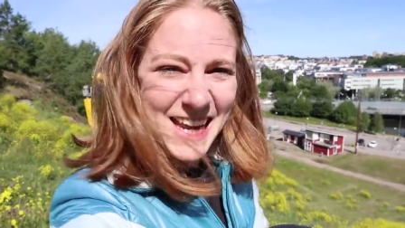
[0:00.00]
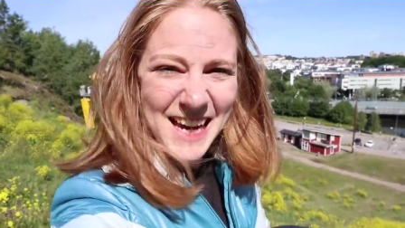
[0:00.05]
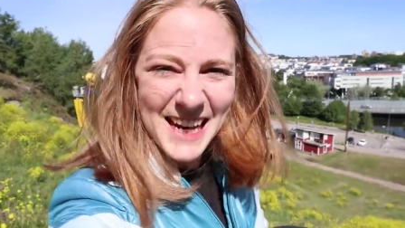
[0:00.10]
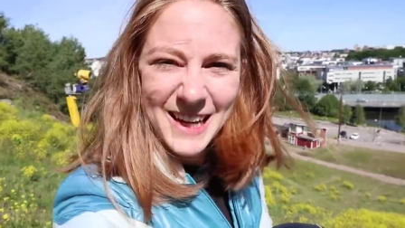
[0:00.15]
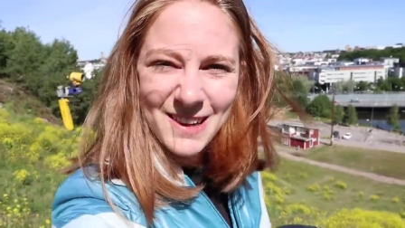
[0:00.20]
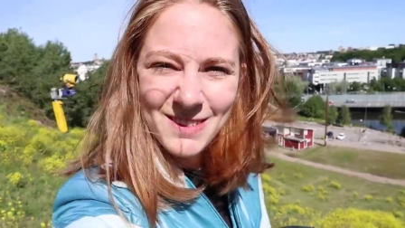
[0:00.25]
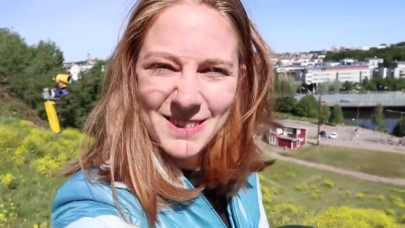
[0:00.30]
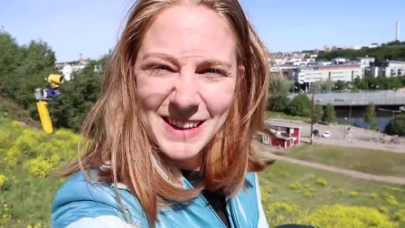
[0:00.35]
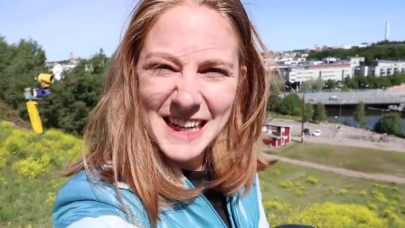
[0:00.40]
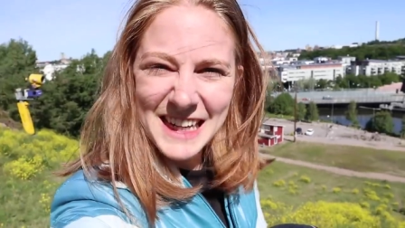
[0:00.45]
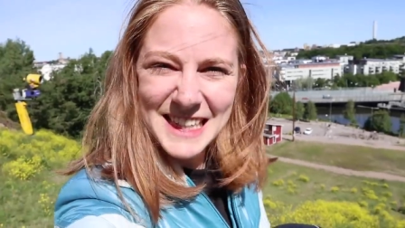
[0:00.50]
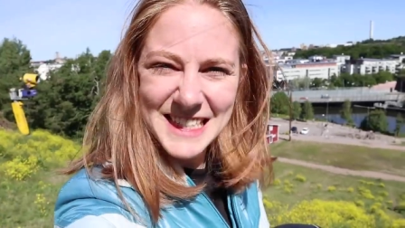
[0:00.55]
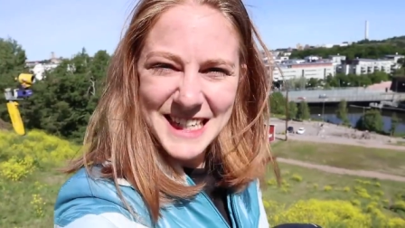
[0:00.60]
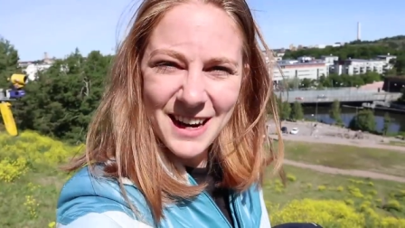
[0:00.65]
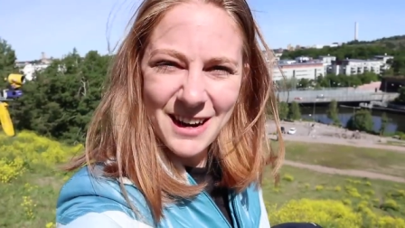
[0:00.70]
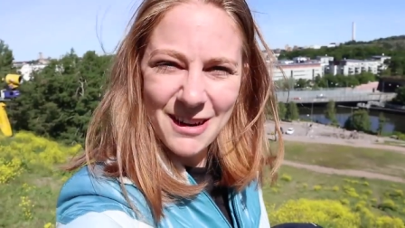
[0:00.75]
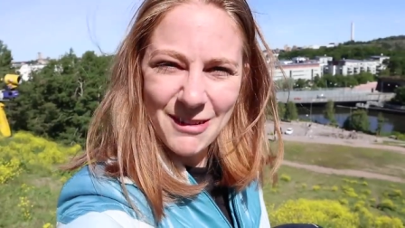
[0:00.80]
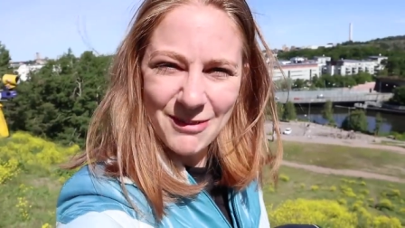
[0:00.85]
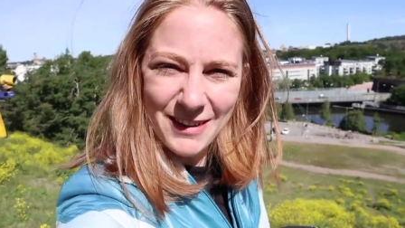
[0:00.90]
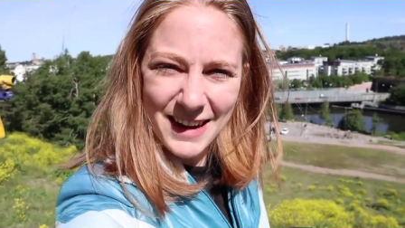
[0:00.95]
And I'm like
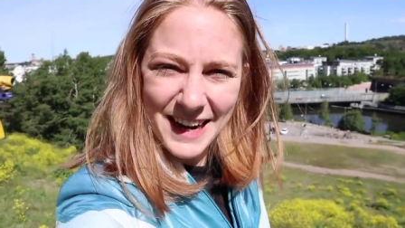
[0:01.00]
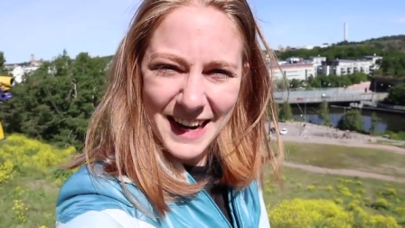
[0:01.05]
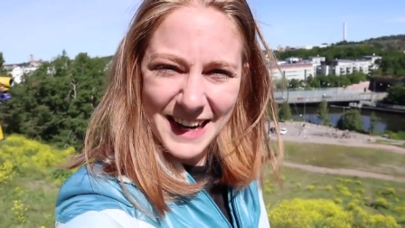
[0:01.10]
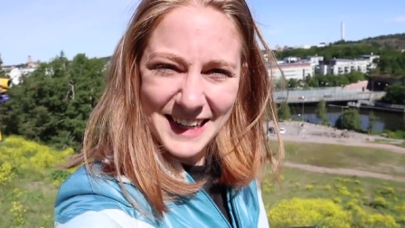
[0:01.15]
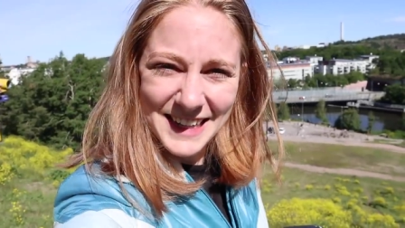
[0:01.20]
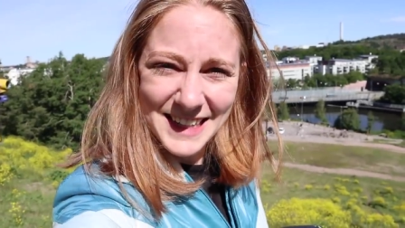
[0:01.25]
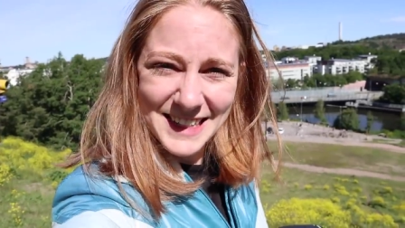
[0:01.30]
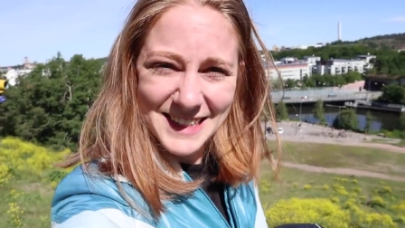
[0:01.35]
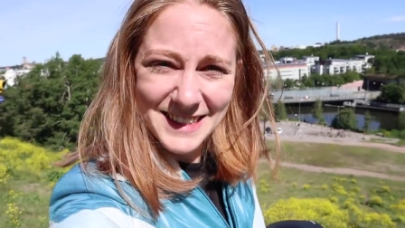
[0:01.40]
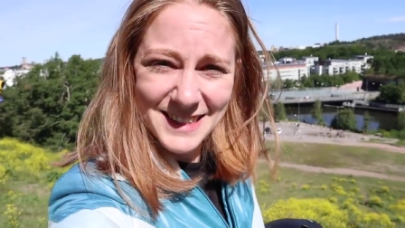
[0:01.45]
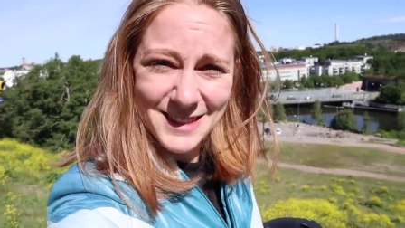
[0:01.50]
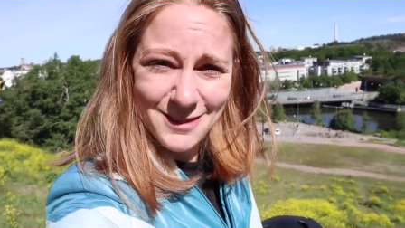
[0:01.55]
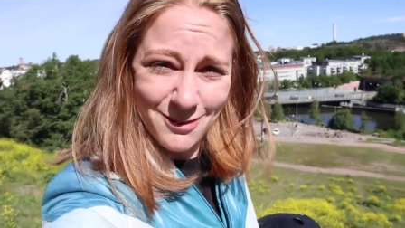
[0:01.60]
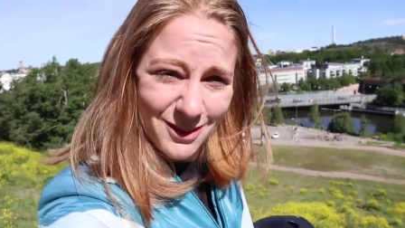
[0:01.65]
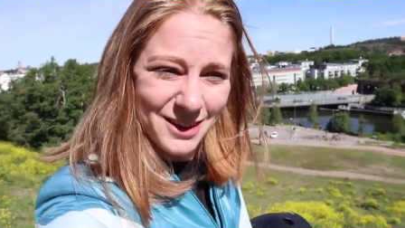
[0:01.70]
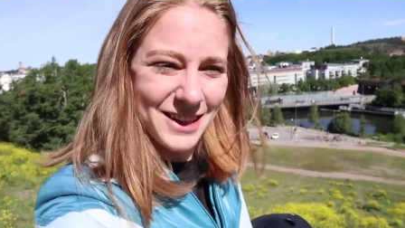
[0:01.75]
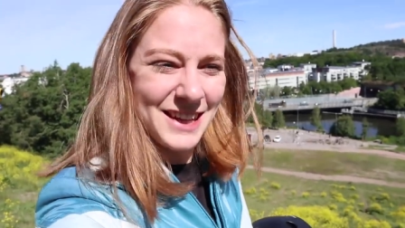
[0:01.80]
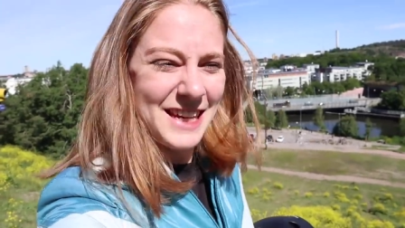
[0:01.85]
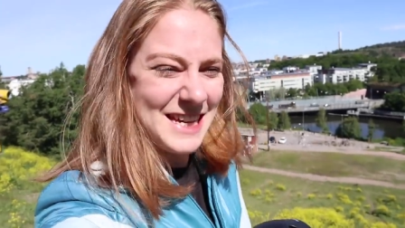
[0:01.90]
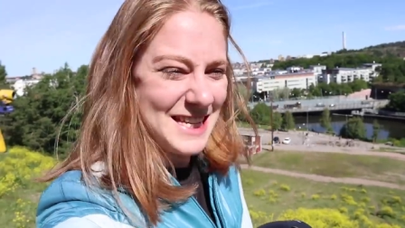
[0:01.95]
terrified because it's
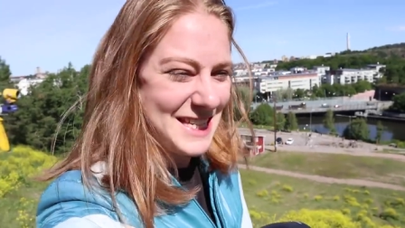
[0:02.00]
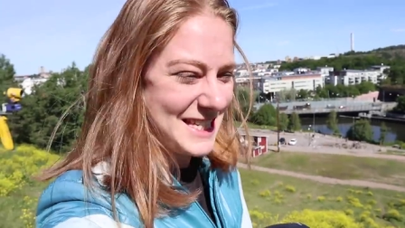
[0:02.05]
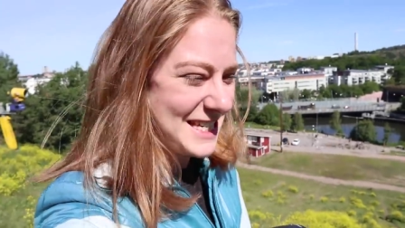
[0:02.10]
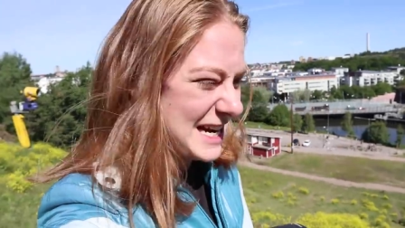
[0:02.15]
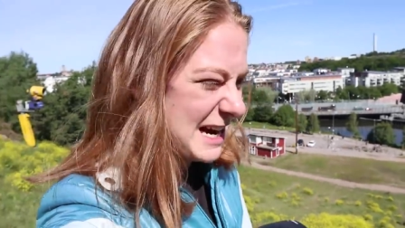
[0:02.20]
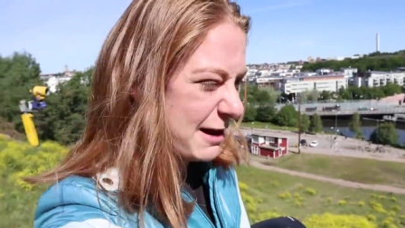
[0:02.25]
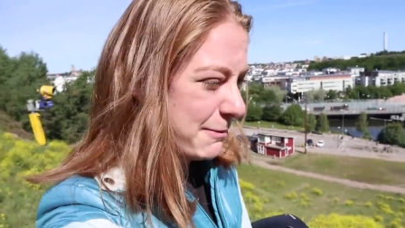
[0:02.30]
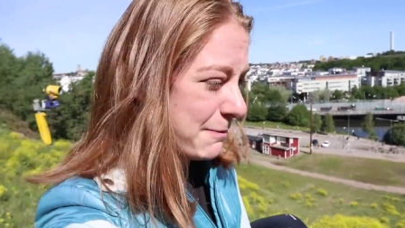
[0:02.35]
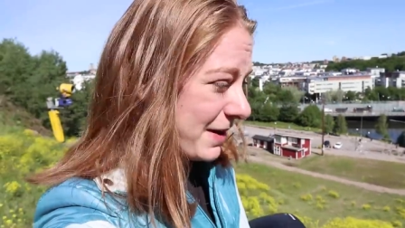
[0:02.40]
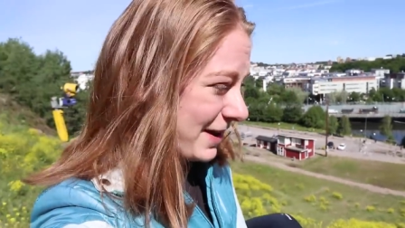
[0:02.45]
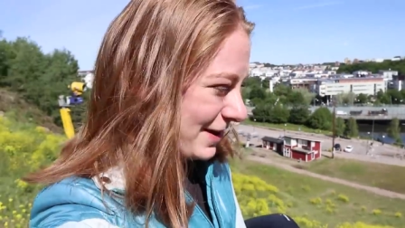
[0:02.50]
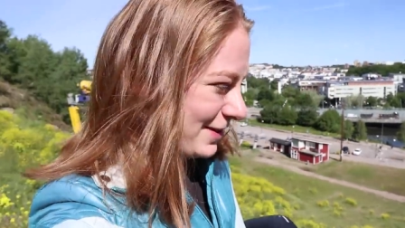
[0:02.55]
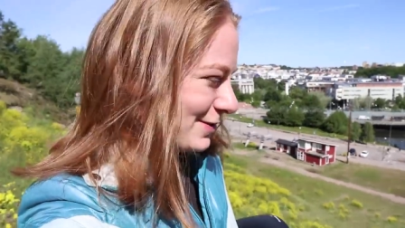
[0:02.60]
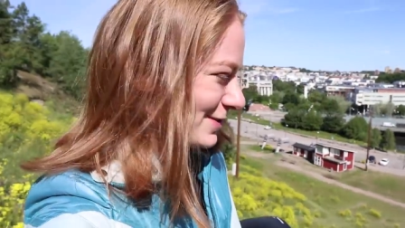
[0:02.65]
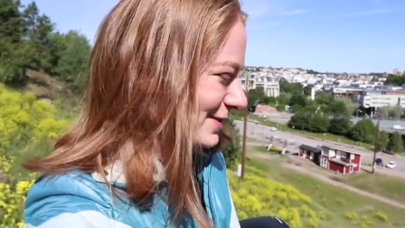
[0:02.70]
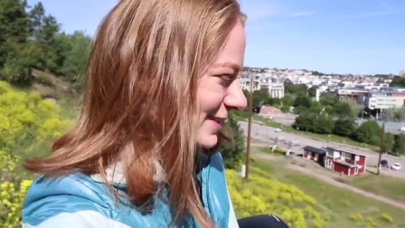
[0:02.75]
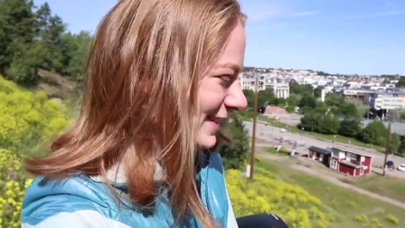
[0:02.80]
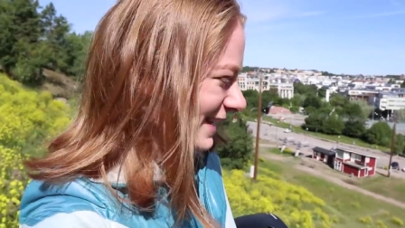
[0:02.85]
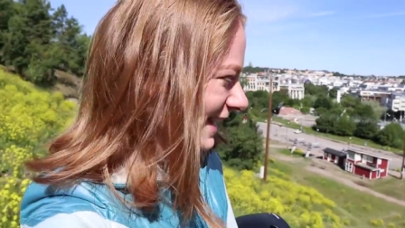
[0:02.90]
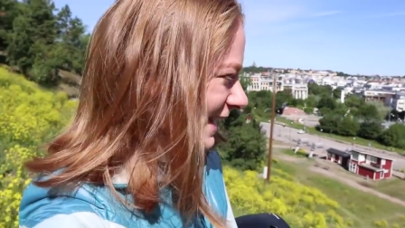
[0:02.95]
really steep and
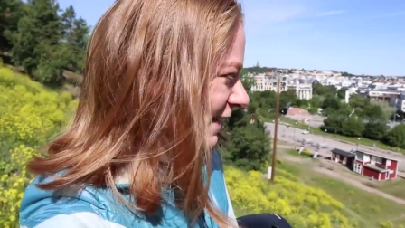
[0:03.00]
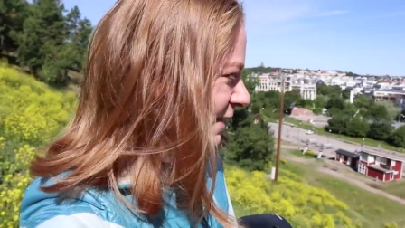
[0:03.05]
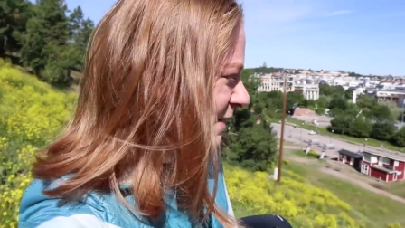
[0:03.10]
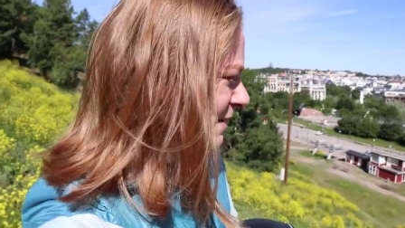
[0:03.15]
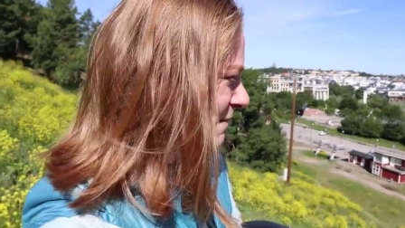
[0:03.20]
there's like